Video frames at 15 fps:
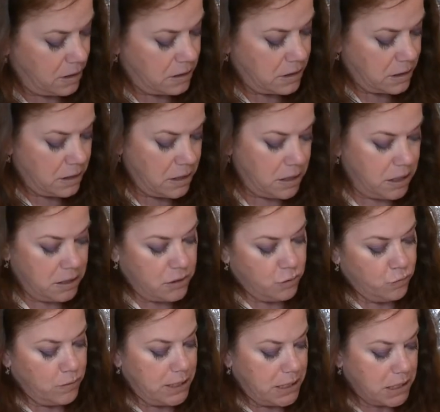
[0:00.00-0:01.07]
That I need to
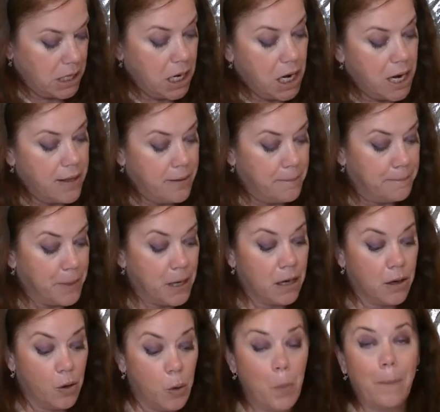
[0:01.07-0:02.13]
retie the
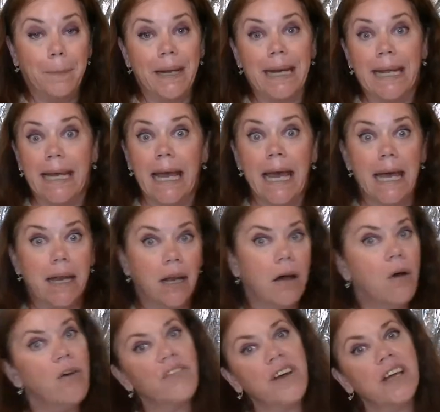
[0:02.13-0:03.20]
bow, but again,
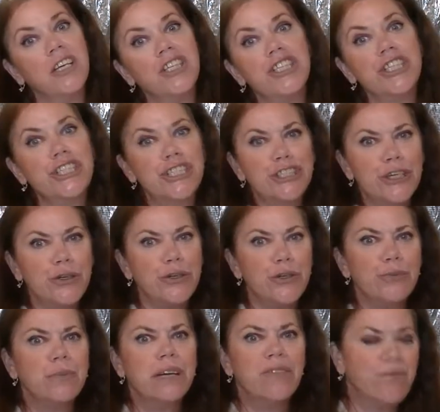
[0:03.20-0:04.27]
oh, if I could just show you my